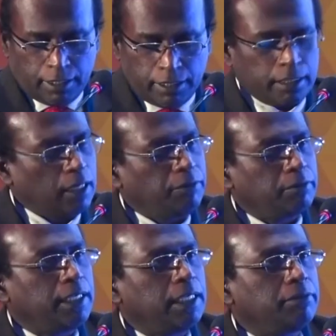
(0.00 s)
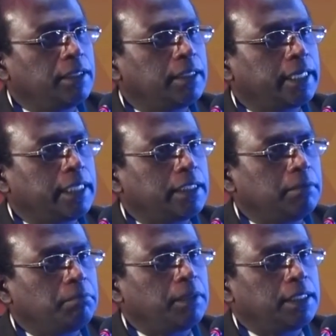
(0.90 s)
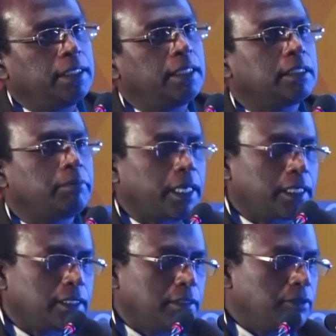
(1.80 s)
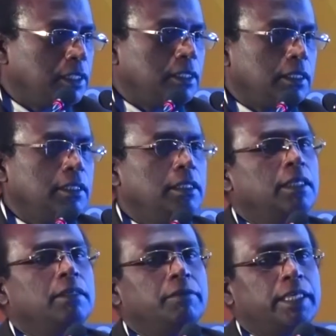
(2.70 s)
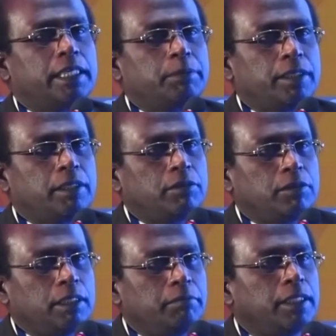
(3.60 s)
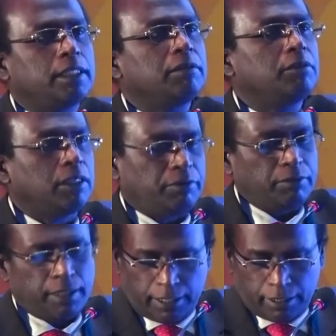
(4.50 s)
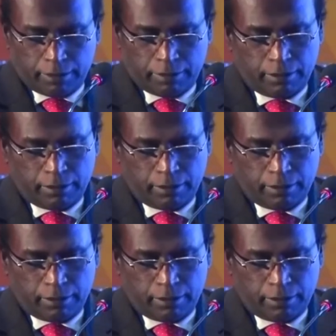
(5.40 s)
It is often very difficult to catch up, but then as a practicing physician, we are expected to know a bird's eye view of everything.